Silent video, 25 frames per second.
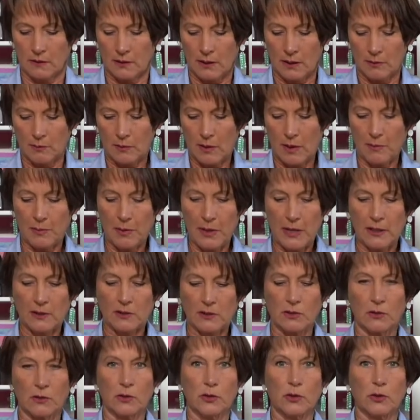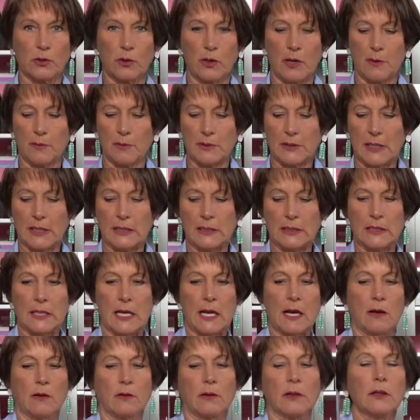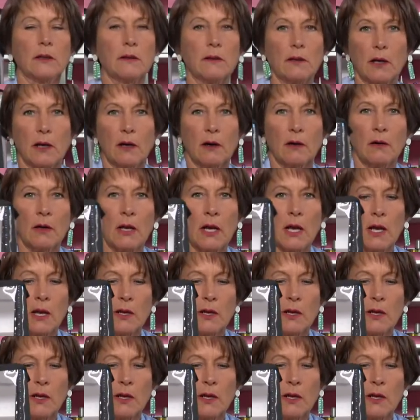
and my paints are stored upside down in there.